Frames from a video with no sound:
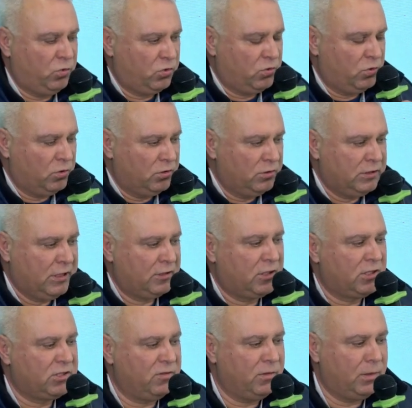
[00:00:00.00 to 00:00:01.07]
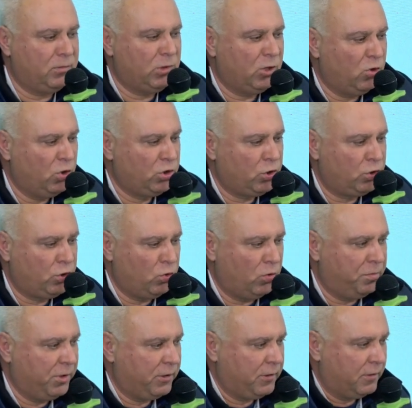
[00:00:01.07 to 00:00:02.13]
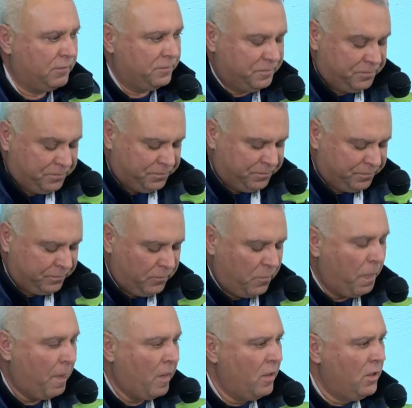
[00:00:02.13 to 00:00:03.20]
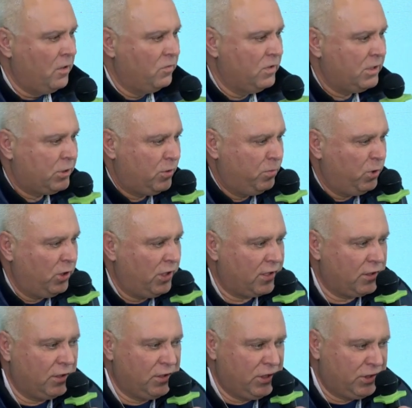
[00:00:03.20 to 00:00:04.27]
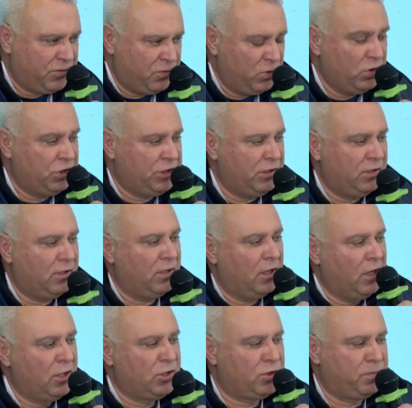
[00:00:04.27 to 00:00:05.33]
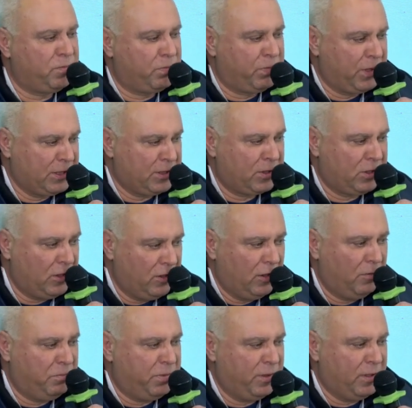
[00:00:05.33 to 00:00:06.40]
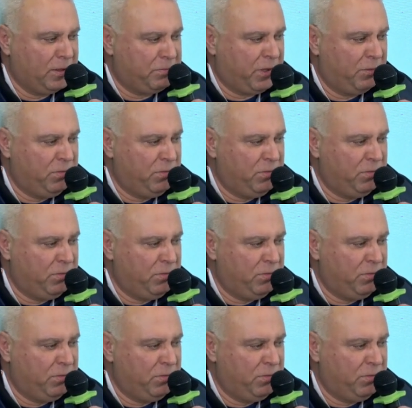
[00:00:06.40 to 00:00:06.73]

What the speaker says: lack of or loss of orientation, or autotopics, vestibular dysfunction